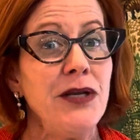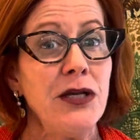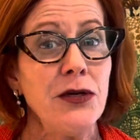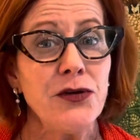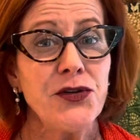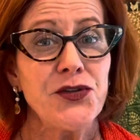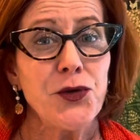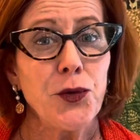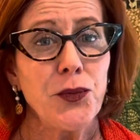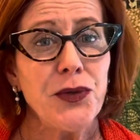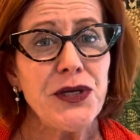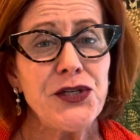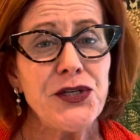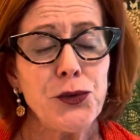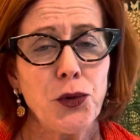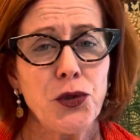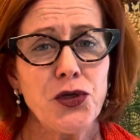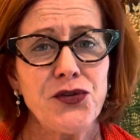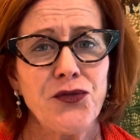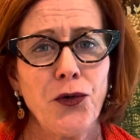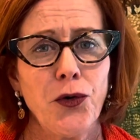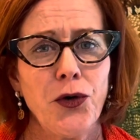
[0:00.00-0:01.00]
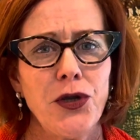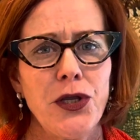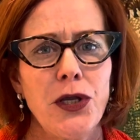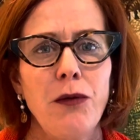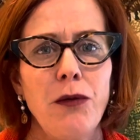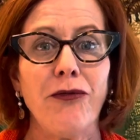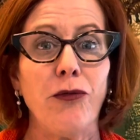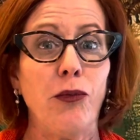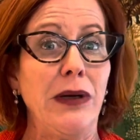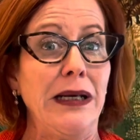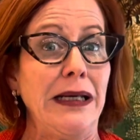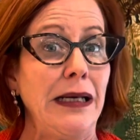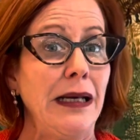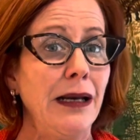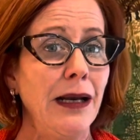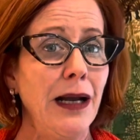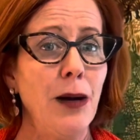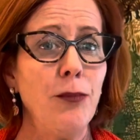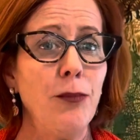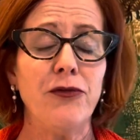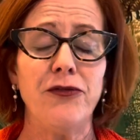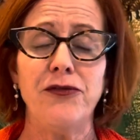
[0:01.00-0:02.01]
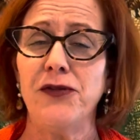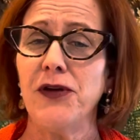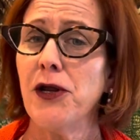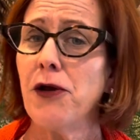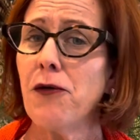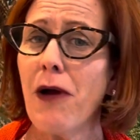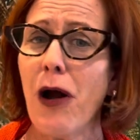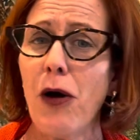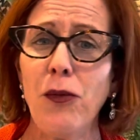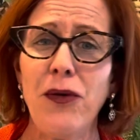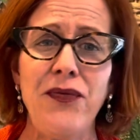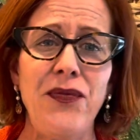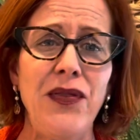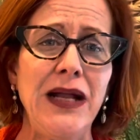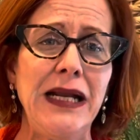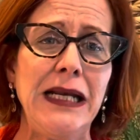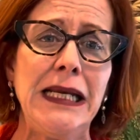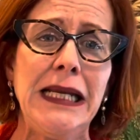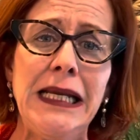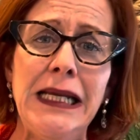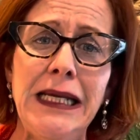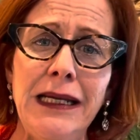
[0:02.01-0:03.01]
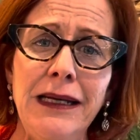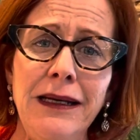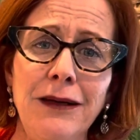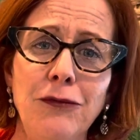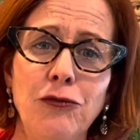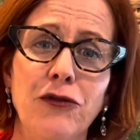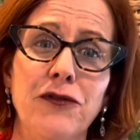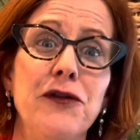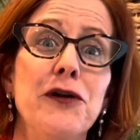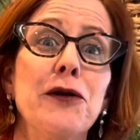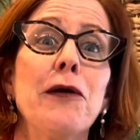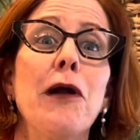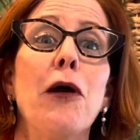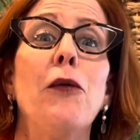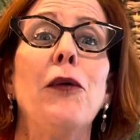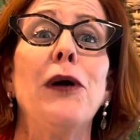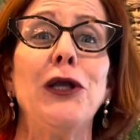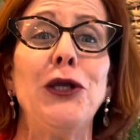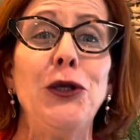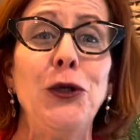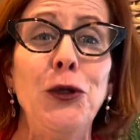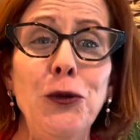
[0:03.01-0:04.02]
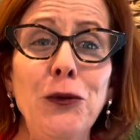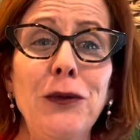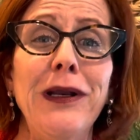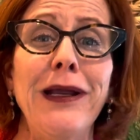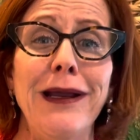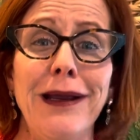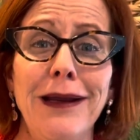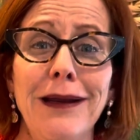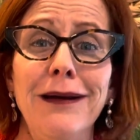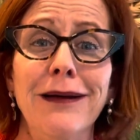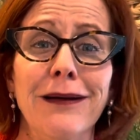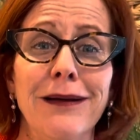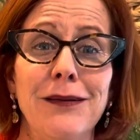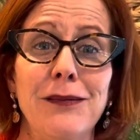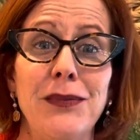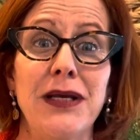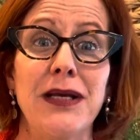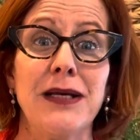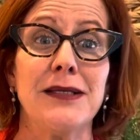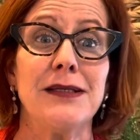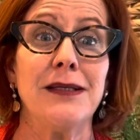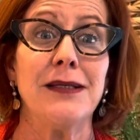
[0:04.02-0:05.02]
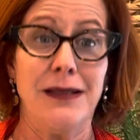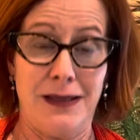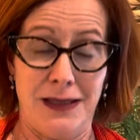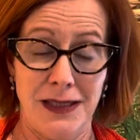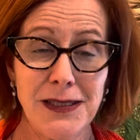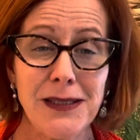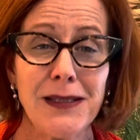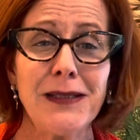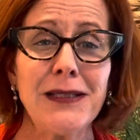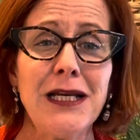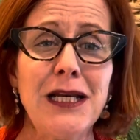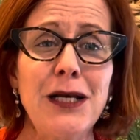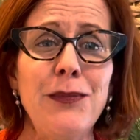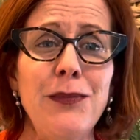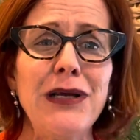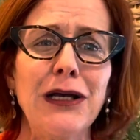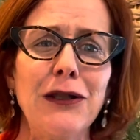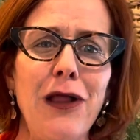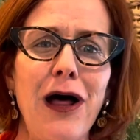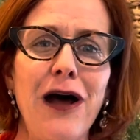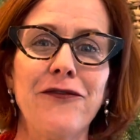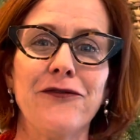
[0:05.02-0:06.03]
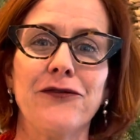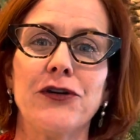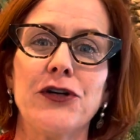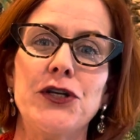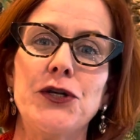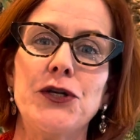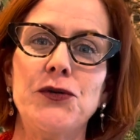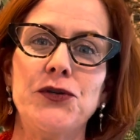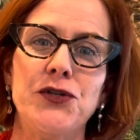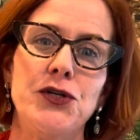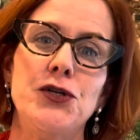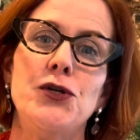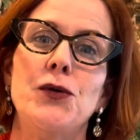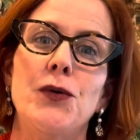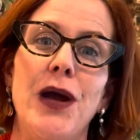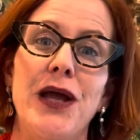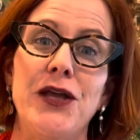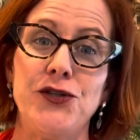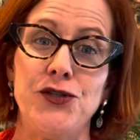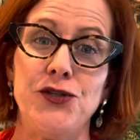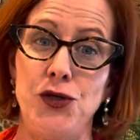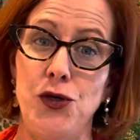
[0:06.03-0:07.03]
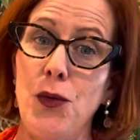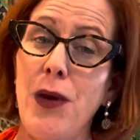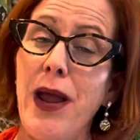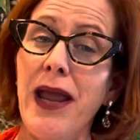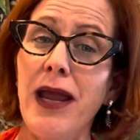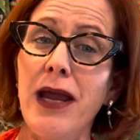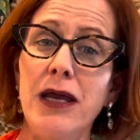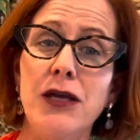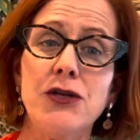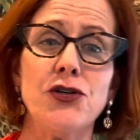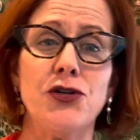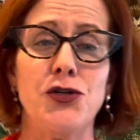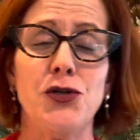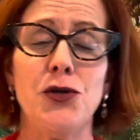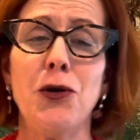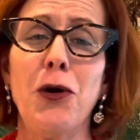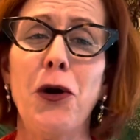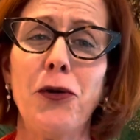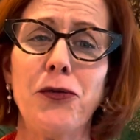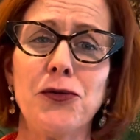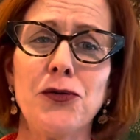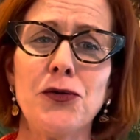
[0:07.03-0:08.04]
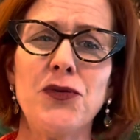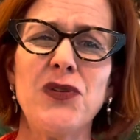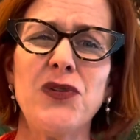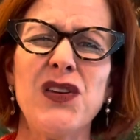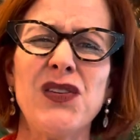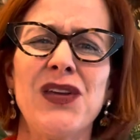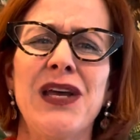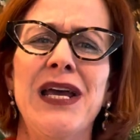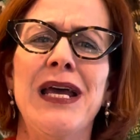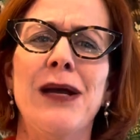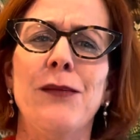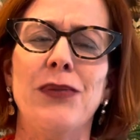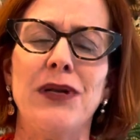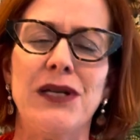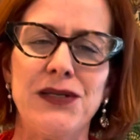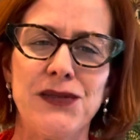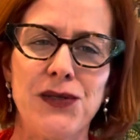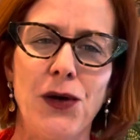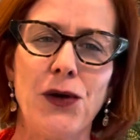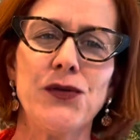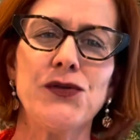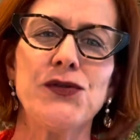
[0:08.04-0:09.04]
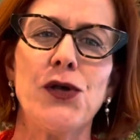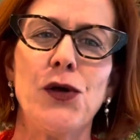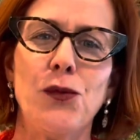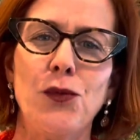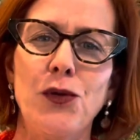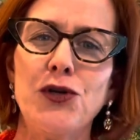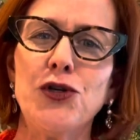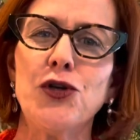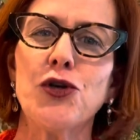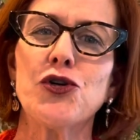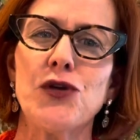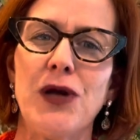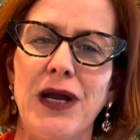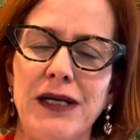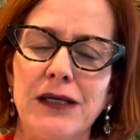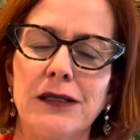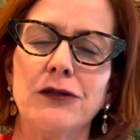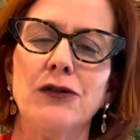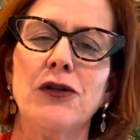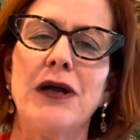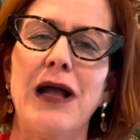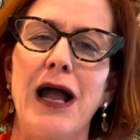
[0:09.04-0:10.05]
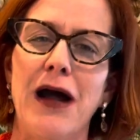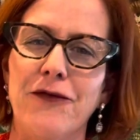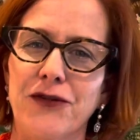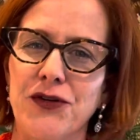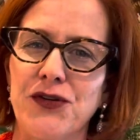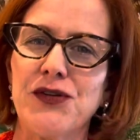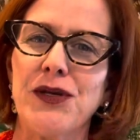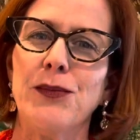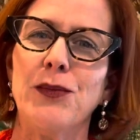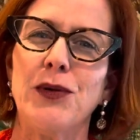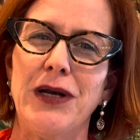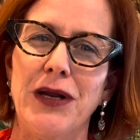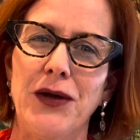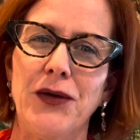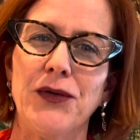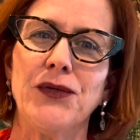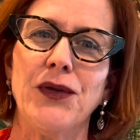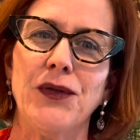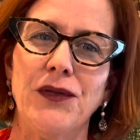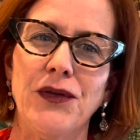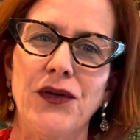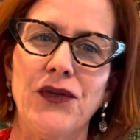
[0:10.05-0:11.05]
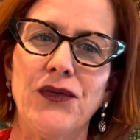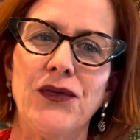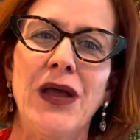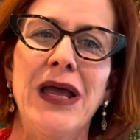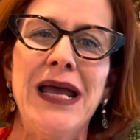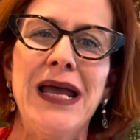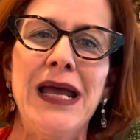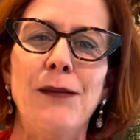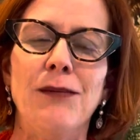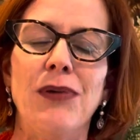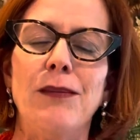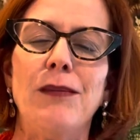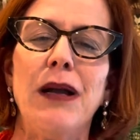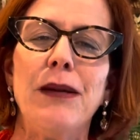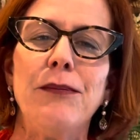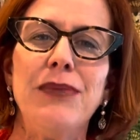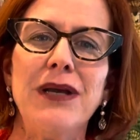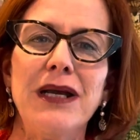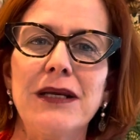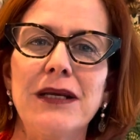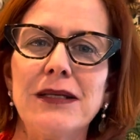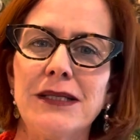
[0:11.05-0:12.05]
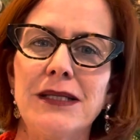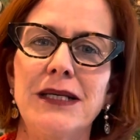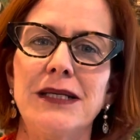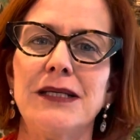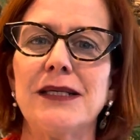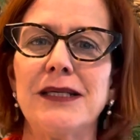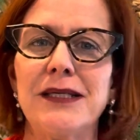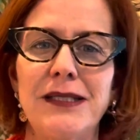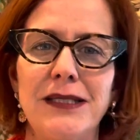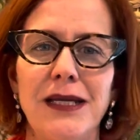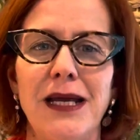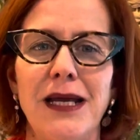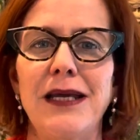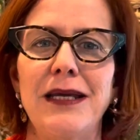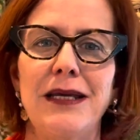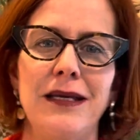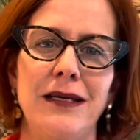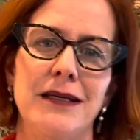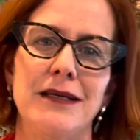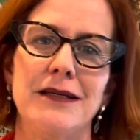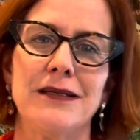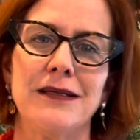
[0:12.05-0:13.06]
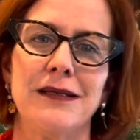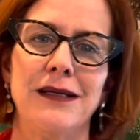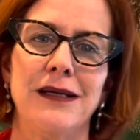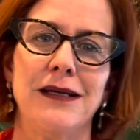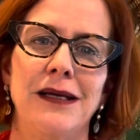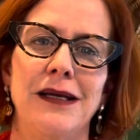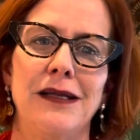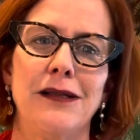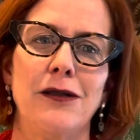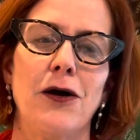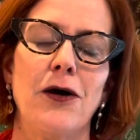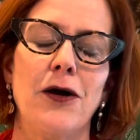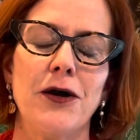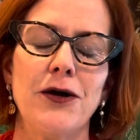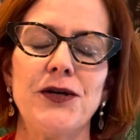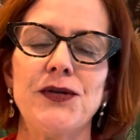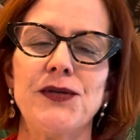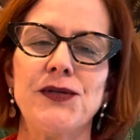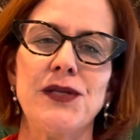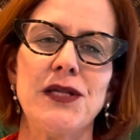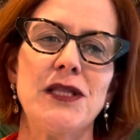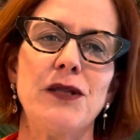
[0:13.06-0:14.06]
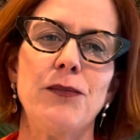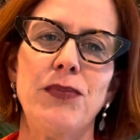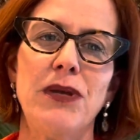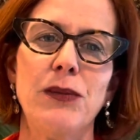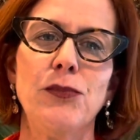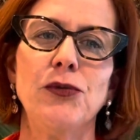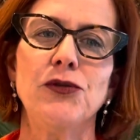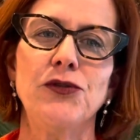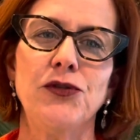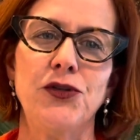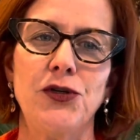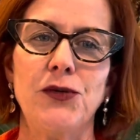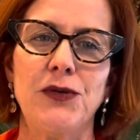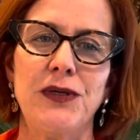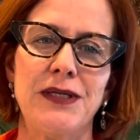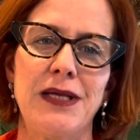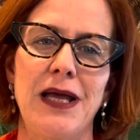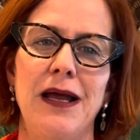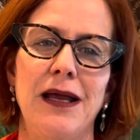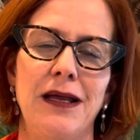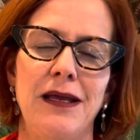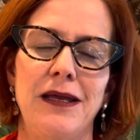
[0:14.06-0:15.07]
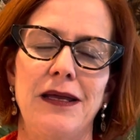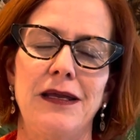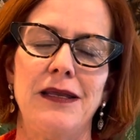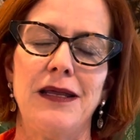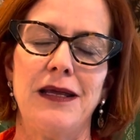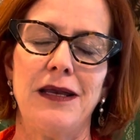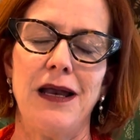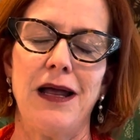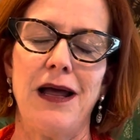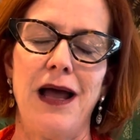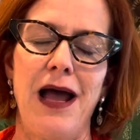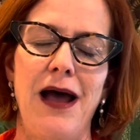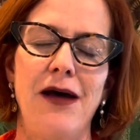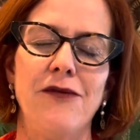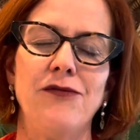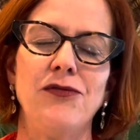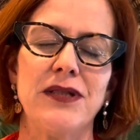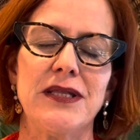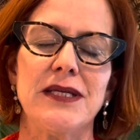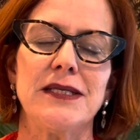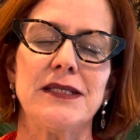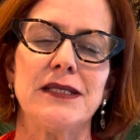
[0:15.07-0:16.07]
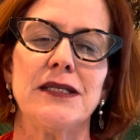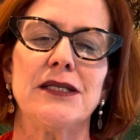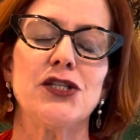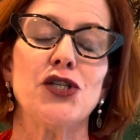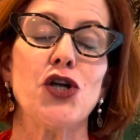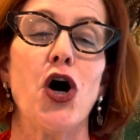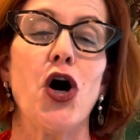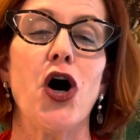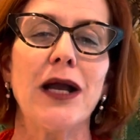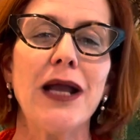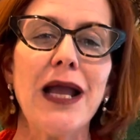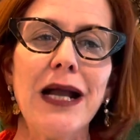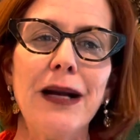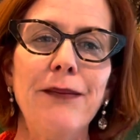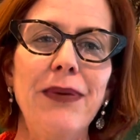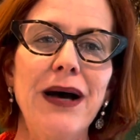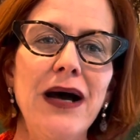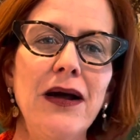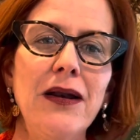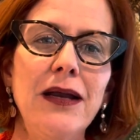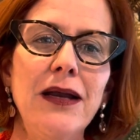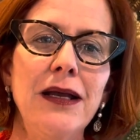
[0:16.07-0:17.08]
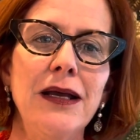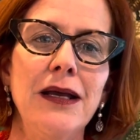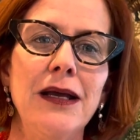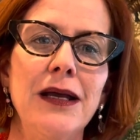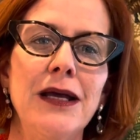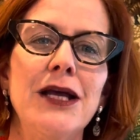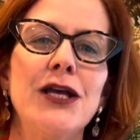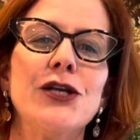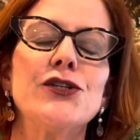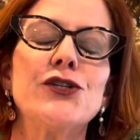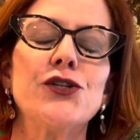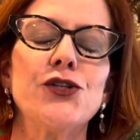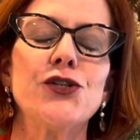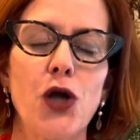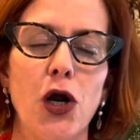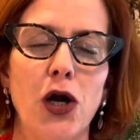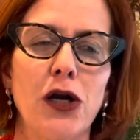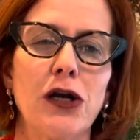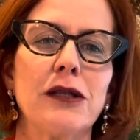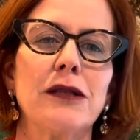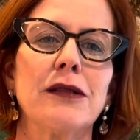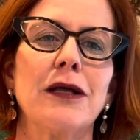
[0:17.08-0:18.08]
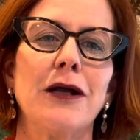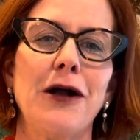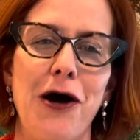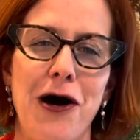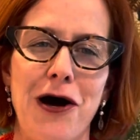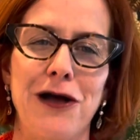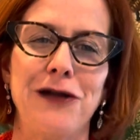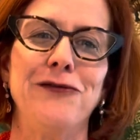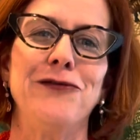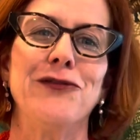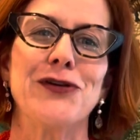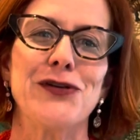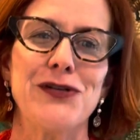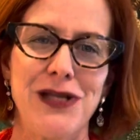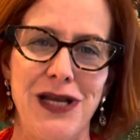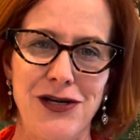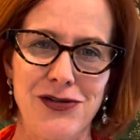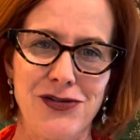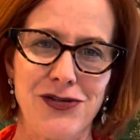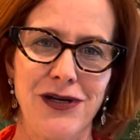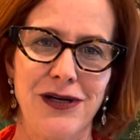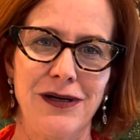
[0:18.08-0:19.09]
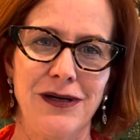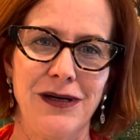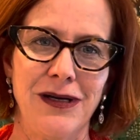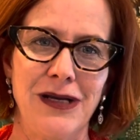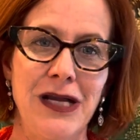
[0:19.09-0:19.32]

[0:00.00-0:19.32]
here as a resource for you. If we need help, we'll figure out what they need. We'll figure out what you need because this is going to be a lot for you too as you age and you go through this, but is also when you're trying to look out for someone else in this. But my biggest thing to say is the hardest thing that people do is eh, that have with this is talking about it. Start the conversation.